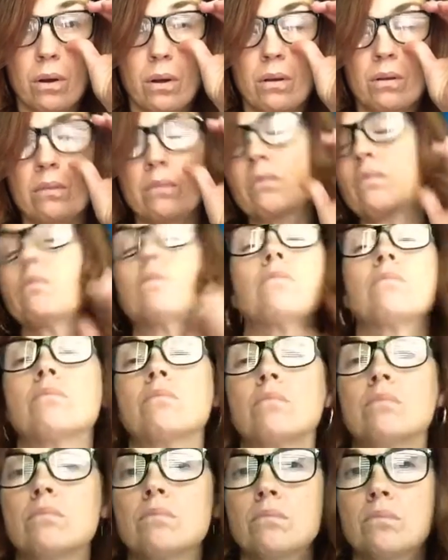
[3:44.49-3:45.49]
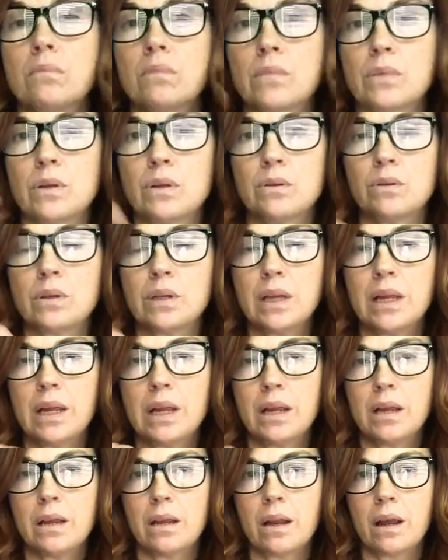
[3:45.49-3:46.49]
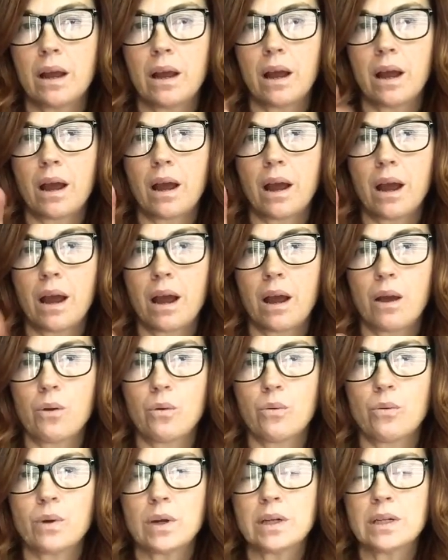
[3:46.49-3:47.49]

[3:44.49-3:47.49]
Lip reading: available as a reference,